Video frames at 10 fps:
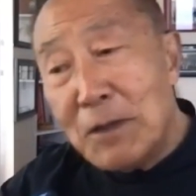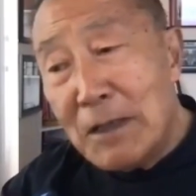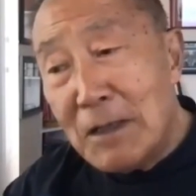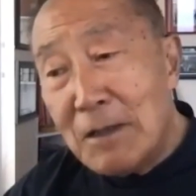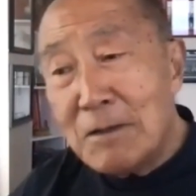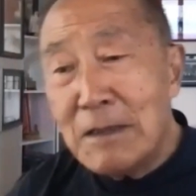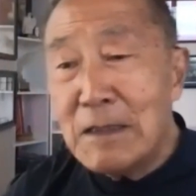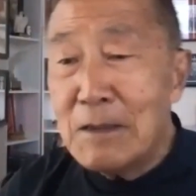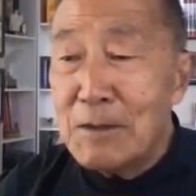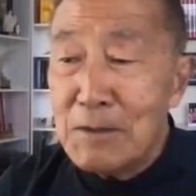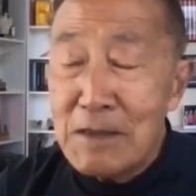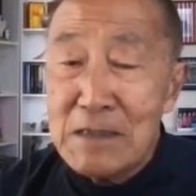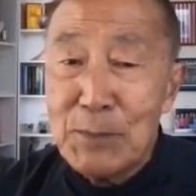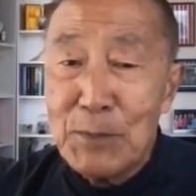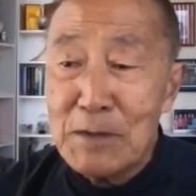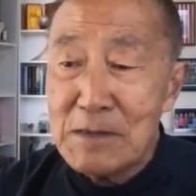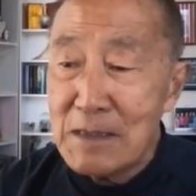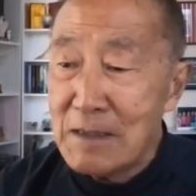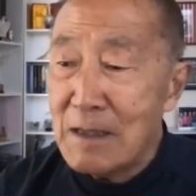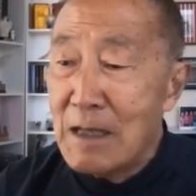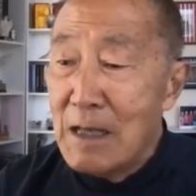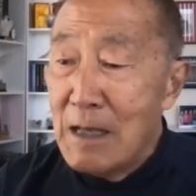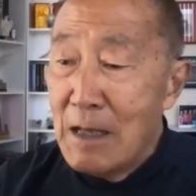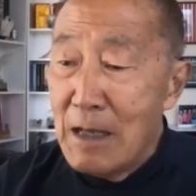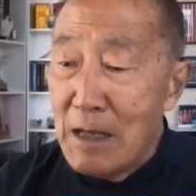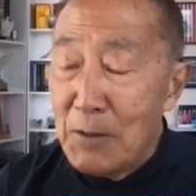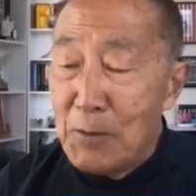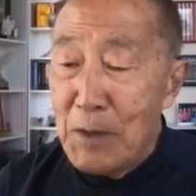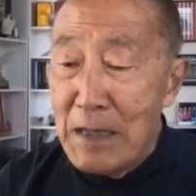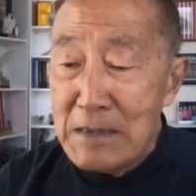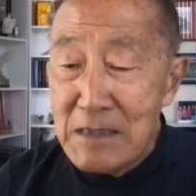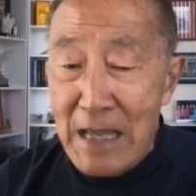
well, you know, this person raised